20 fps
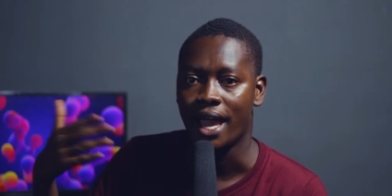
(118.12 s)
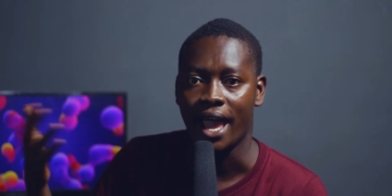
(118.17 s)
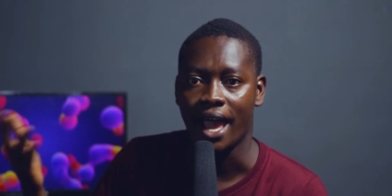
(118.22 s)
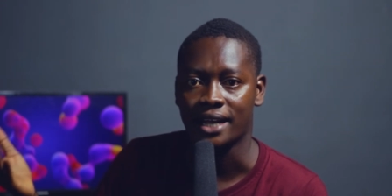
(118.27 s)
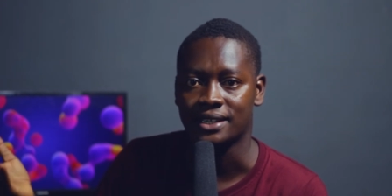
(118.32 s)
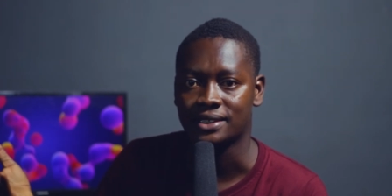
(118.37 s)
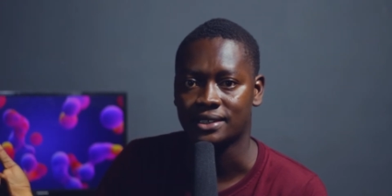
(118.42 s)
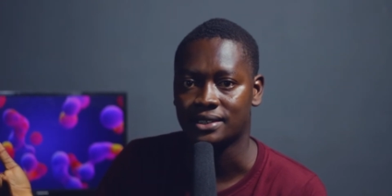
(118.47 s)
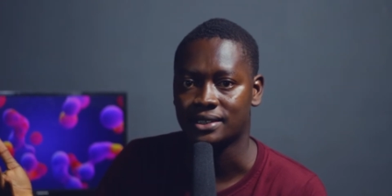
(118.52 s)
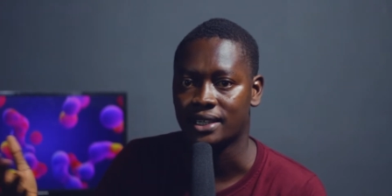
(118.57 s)

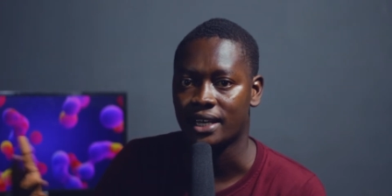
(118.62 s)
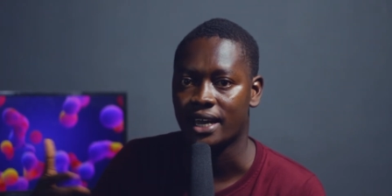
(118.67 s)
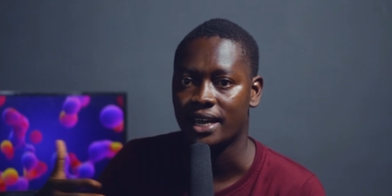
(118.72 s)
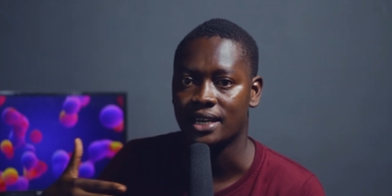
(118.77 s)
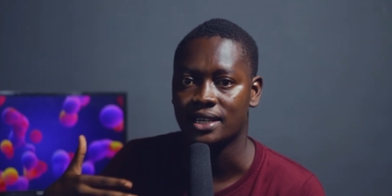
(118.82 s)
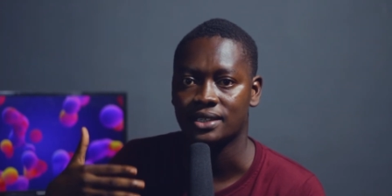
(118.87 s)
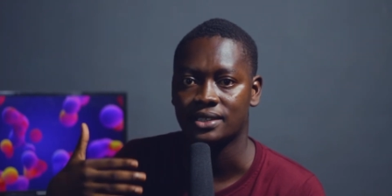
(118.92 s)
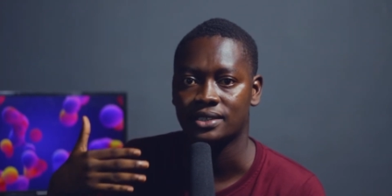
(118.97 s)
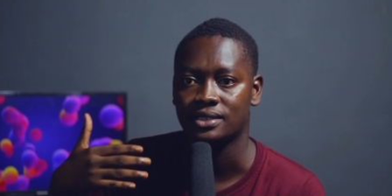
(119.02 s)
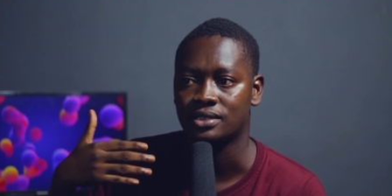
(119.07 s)

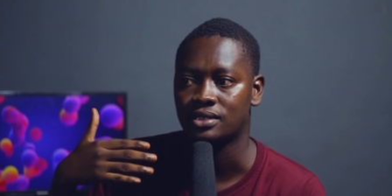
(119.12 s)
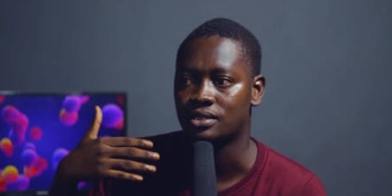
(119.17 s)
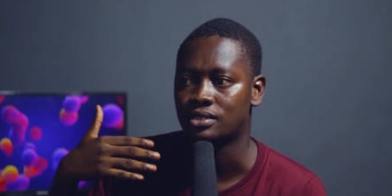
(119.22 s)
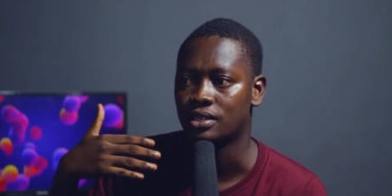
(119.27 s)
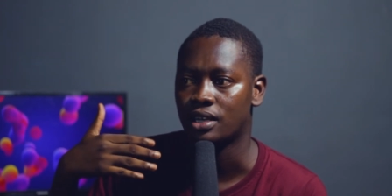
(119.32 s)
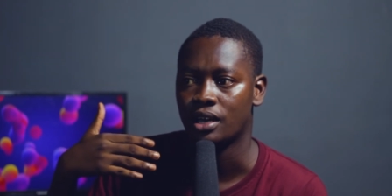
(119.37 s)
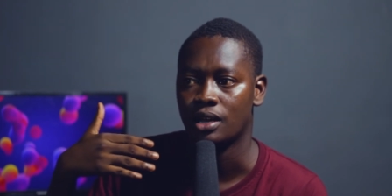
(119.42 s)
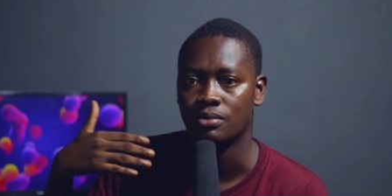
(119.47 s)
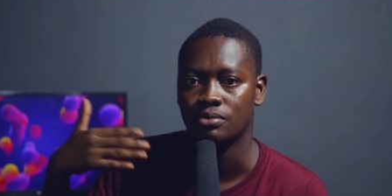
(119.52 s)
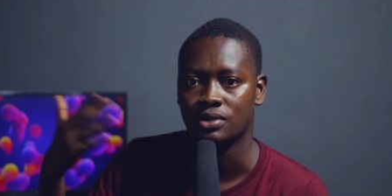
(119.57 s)
exercise
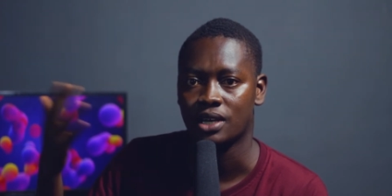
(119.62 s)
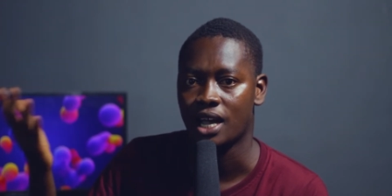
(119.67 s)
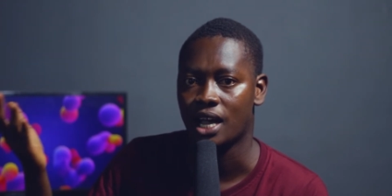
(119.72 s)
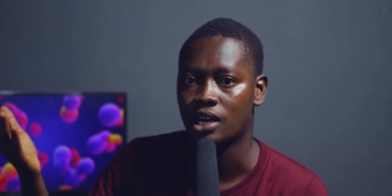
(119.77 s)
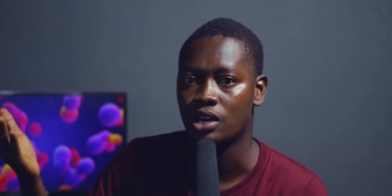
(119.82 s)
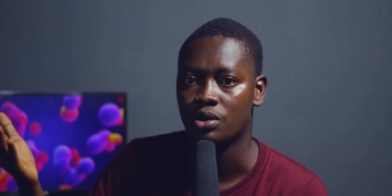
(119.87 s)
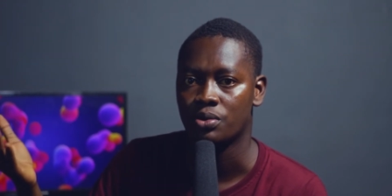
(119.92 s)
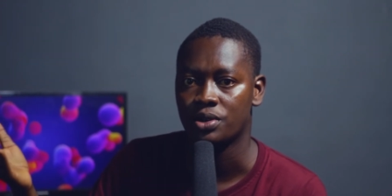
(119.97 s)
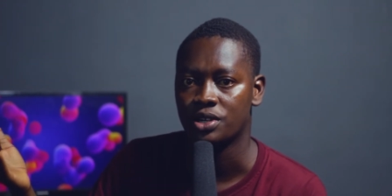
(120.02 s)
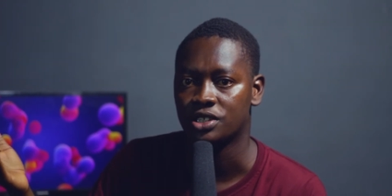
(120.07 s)
um,
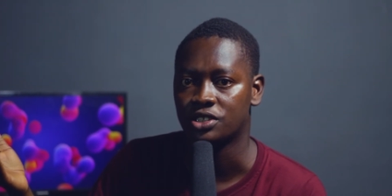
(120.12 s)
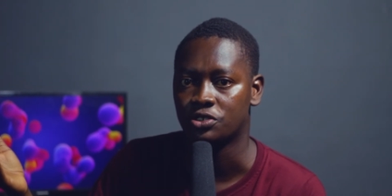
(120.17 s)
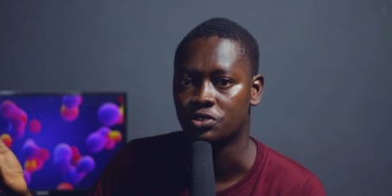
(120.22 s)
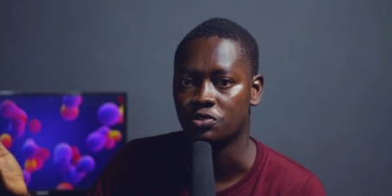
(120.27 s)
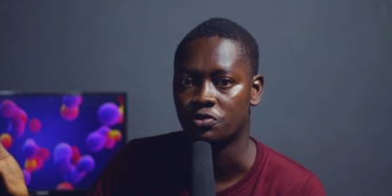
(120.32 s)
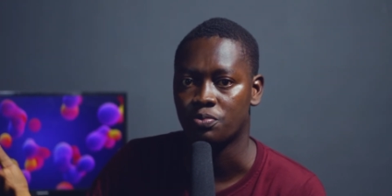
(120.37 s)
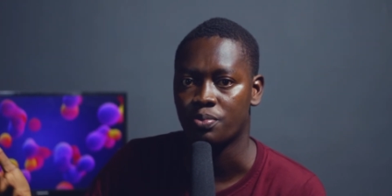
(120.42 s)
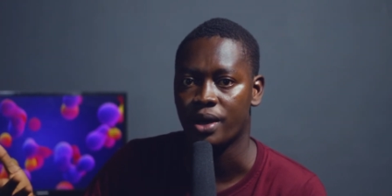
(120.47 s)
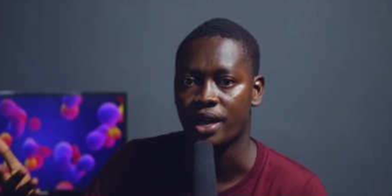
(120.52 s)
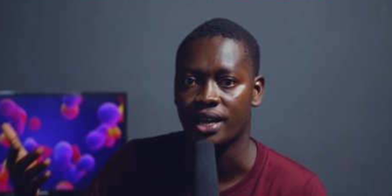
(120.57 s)
calories
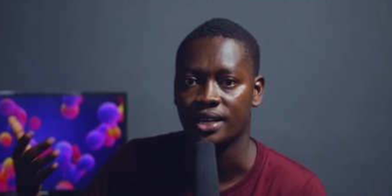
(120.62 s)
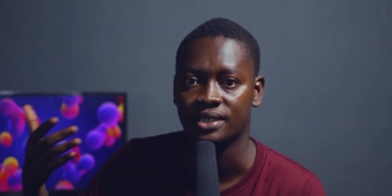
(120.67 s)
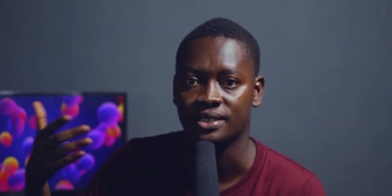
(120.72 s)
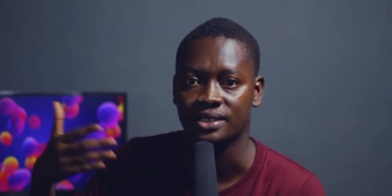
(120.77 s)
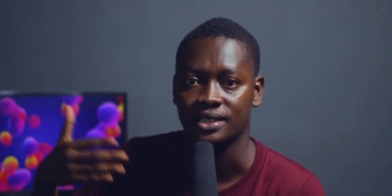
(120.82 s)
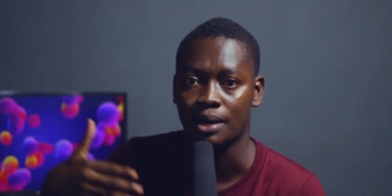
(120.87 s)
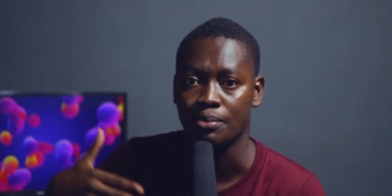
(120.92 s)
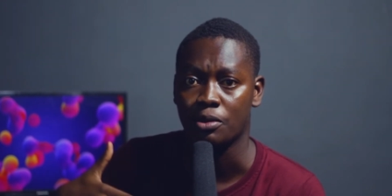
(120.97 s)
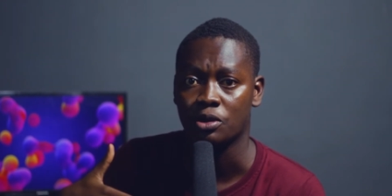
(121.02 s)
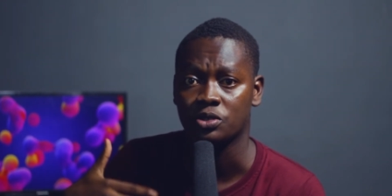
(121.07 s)
you've
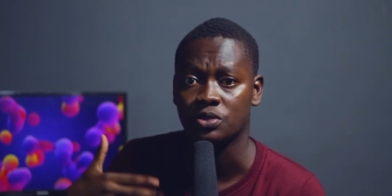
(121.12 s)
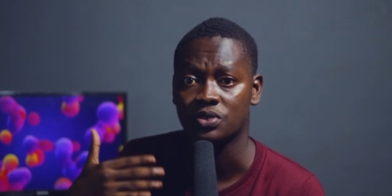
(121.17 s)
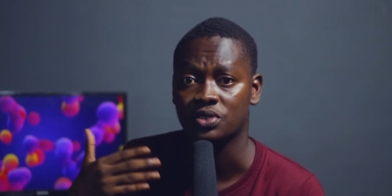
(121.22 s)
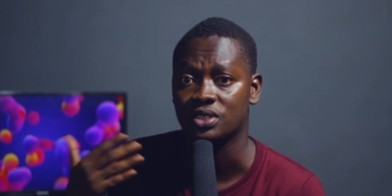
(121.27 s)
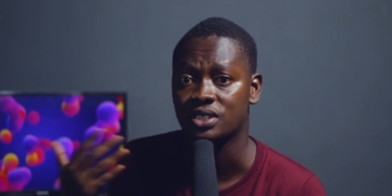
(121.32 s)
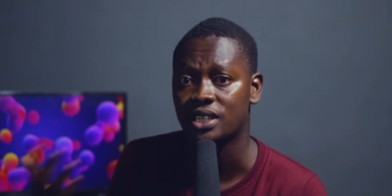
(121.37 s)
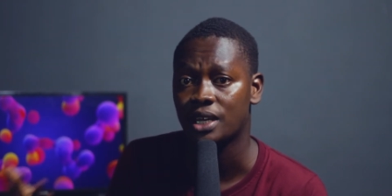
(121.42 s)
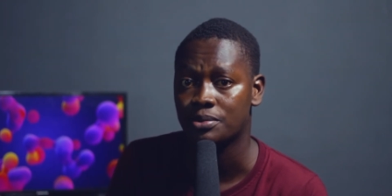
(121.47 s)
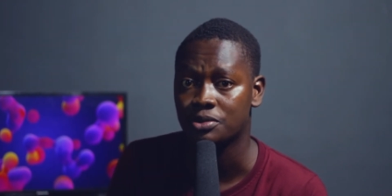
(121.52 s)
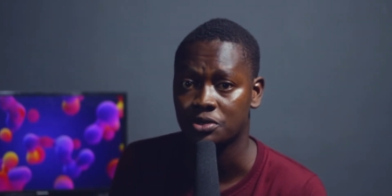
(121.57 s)
burnt amount of
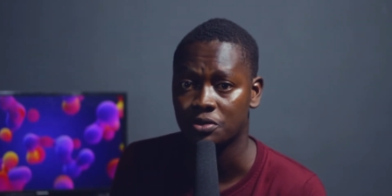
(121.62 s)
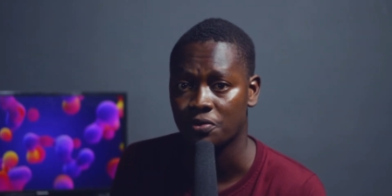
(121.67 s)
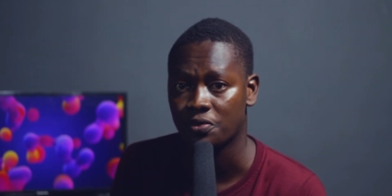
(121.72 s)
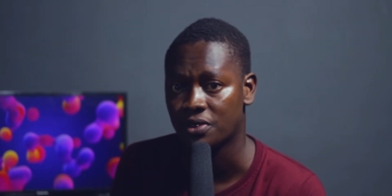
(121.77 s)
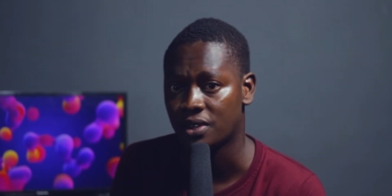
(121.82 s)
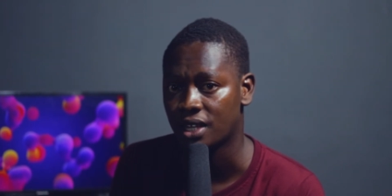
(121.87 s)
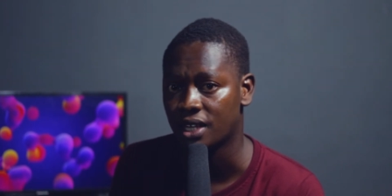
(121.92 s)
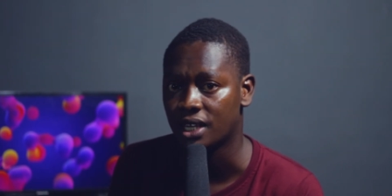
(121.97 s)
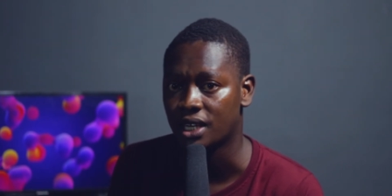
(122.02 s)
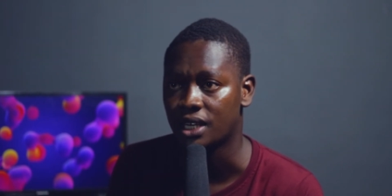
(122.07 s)
steps you've
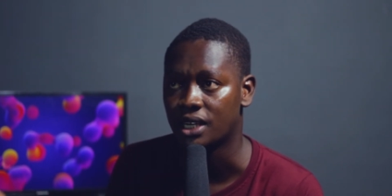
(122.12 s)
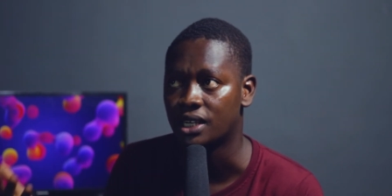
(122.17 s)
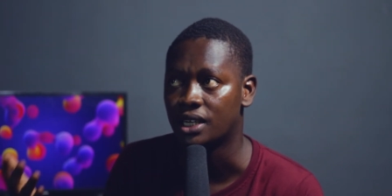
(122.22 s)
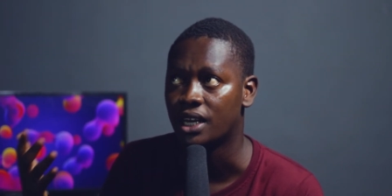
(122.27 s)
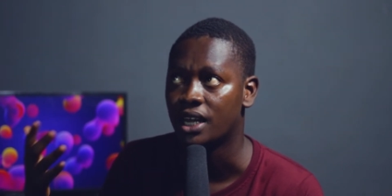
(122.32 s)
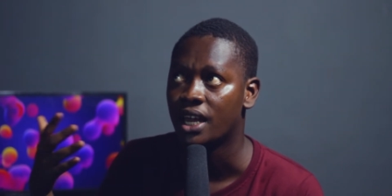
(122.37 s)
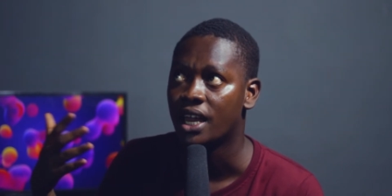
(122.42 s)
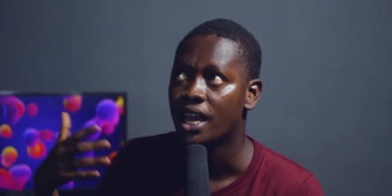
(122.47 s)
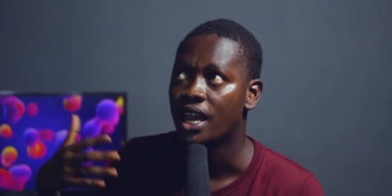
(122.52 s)
taken